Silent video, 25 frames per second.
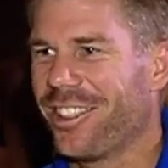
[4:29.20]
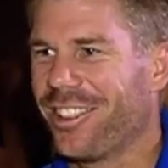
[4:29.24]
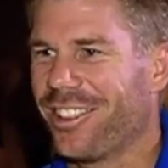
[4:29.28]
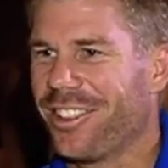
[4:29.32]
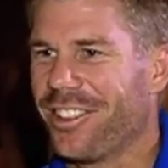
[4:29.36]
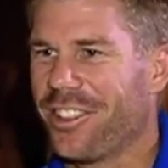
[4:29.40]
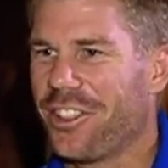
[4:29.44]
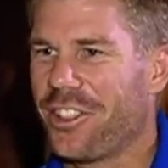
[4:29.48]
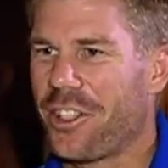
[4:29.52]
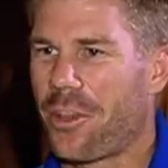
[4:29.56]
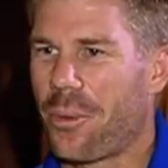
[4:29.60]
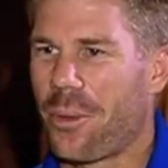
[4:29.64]

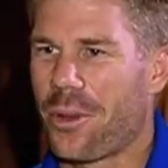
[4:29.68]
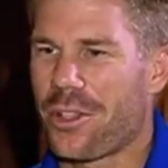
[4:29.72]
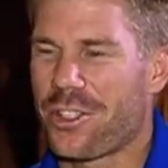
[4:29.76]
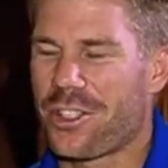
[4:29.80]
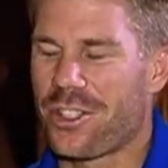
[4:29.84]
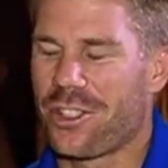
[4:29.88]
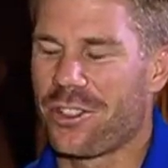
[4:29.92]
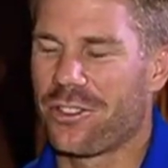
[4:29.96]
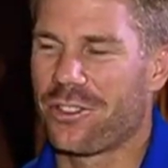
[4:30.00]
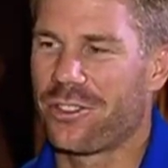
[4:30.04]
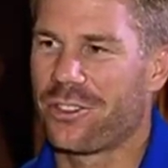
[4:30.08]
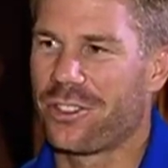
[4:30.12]
You know
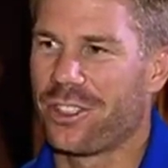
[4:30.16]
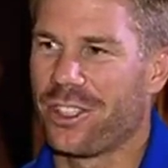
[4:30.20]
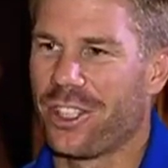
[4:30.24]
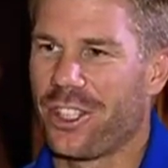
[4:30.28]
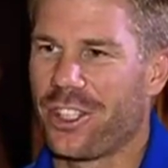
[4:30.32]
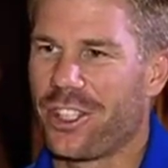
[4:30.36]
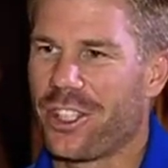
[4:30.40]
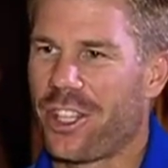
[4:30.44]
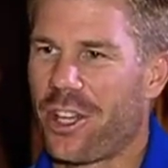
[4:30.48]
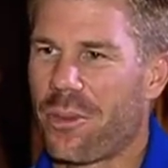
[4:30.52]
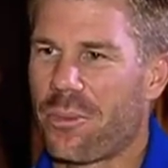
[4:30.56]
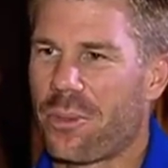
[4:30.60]
myself, you
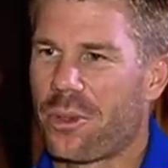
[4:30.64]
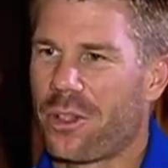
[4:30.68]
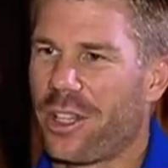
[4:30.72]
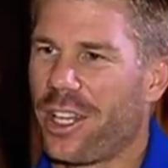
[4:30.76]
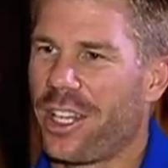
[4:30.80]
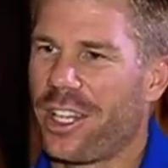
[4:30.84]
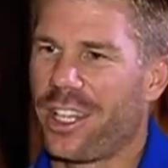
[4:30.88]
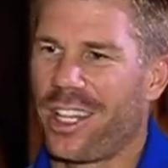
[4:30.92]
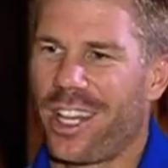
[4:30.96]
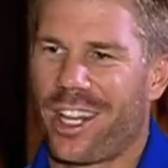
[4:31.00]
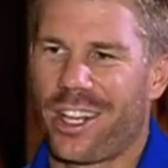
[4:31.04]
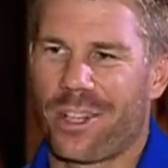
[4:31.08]
don't put
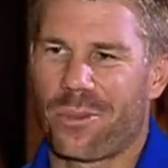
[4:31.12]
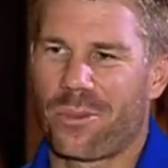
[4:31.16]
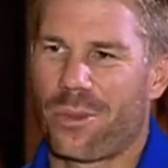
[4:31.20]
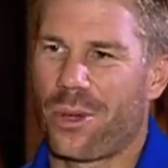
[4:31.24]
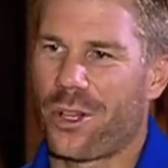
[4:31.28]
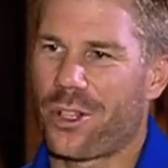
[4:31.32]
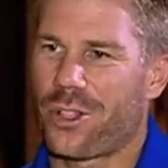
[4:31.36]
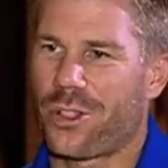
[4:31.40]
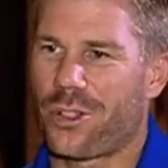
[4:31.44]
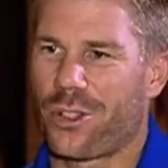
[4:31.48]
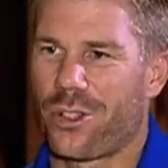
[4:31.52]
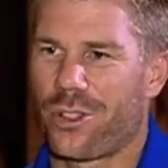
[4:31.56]
any added
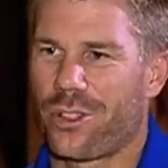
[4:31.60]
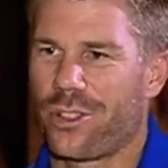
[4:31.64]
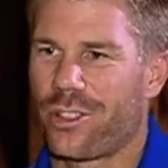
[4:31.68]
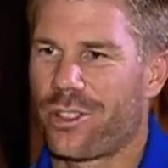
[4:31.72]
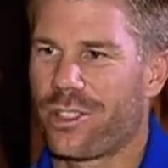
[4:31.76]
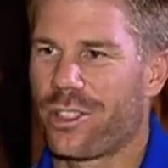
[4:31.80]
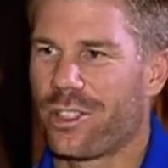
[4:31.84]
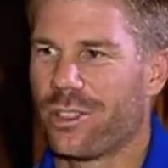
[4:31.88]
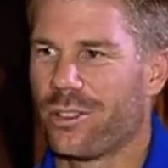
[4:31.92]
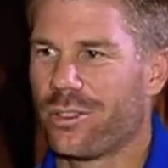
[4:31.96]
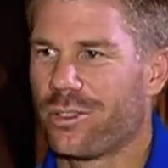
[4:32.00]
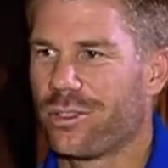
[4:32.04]
pressure on
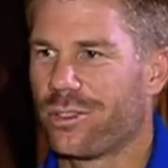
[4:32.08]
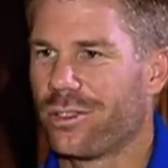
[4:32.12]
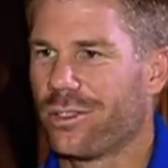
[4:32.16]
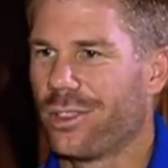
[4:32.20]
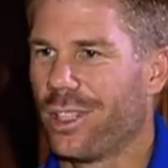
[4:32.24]
yourself.